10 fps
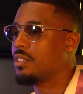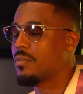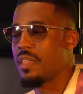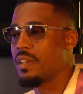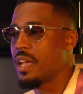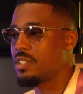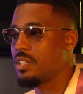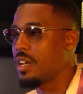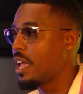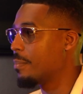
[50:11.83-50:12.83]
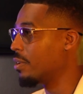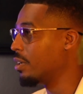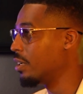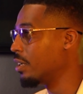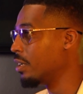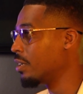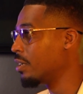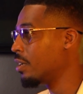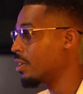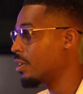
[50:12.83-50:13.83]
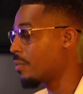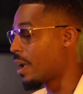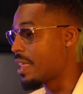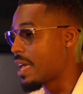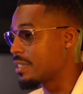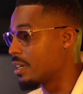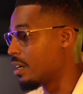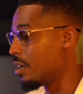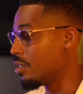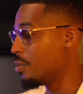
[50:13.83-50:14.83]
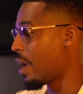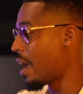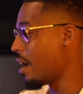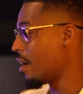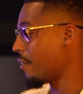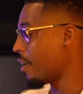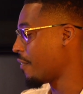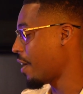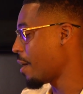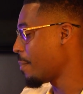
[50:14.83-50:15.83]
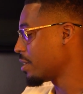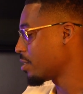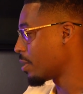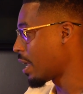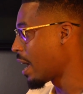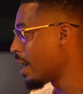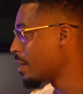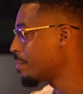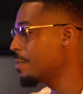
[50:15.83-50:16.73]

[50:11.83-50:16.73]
So rather that's your neighborhood, rather that's uh, you have a fan base online.